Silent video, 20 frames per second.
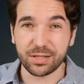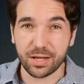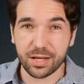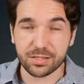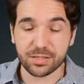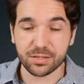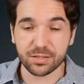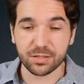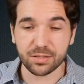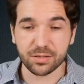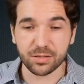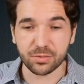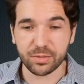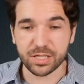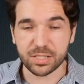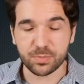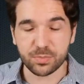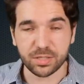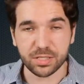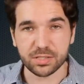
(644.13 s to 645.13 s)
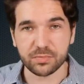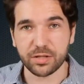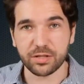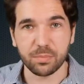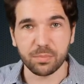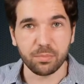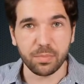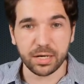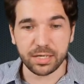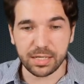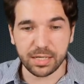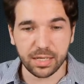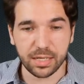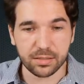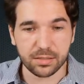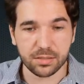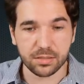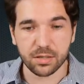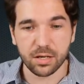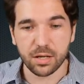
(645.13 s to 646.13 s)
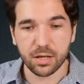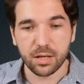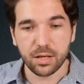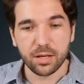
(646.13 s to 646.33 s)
lost her race because of all the money against her.